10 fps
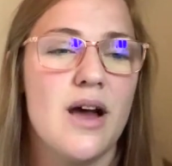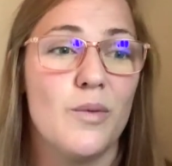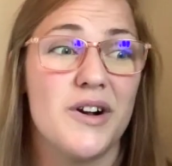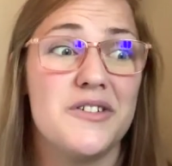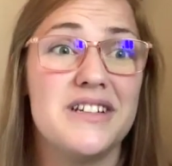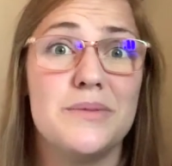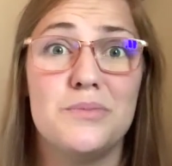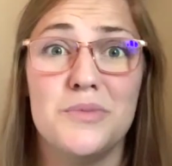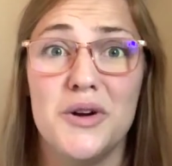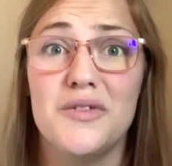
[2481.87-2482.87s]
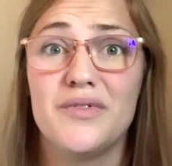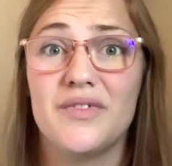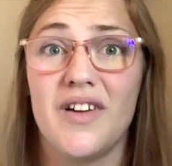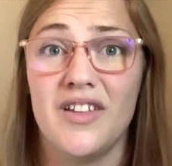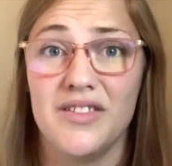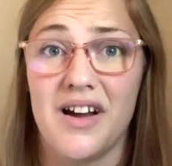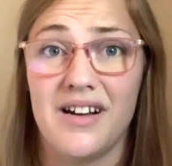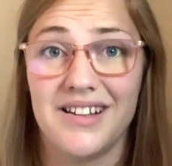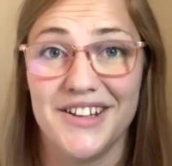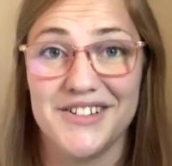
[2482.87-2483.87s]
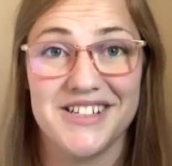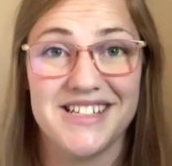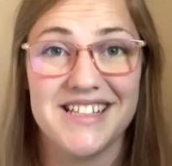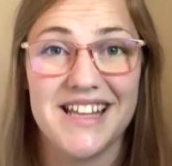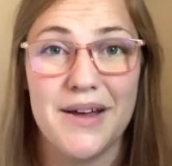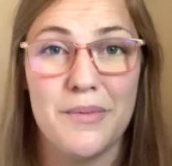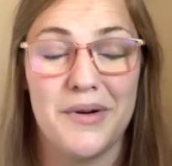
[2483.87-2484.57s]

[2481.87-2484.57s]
We're going to move a lot closer to them.